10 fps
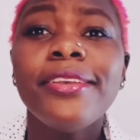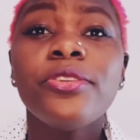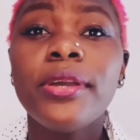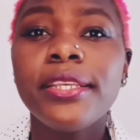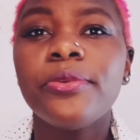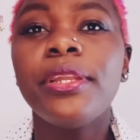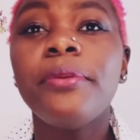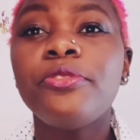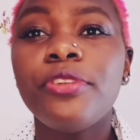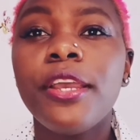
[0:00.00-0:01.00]
So guys, what
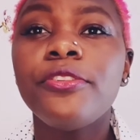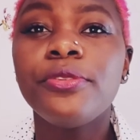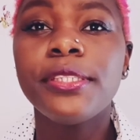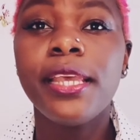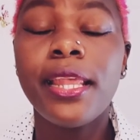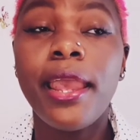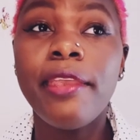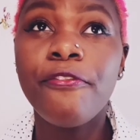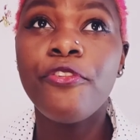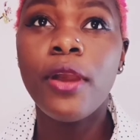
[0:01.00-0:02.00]
I'm trying to say,
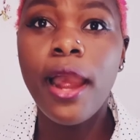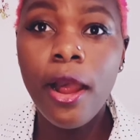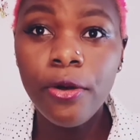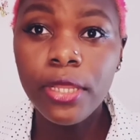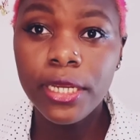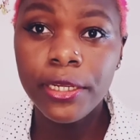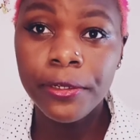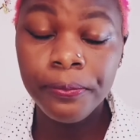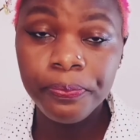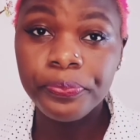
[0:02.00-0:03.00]
that if you're out
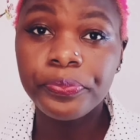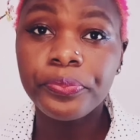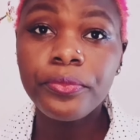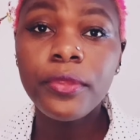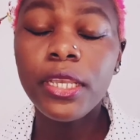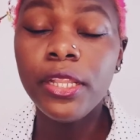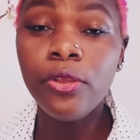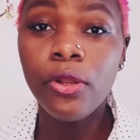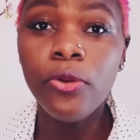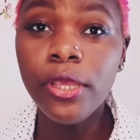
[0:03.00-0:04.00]
there
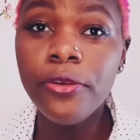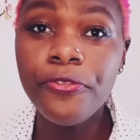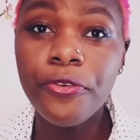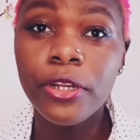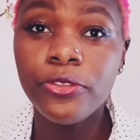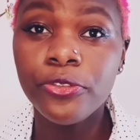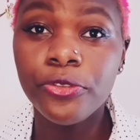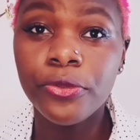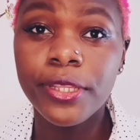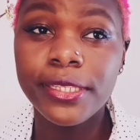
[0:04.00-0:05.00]
and you're looking forward to
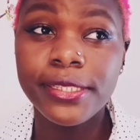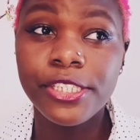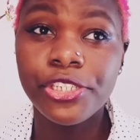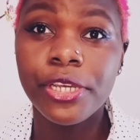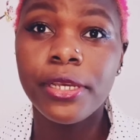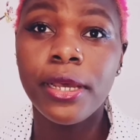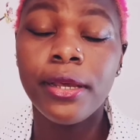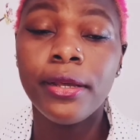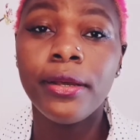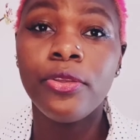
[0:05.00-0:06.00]
do this,
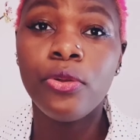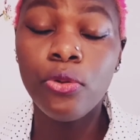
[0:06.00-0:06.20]
my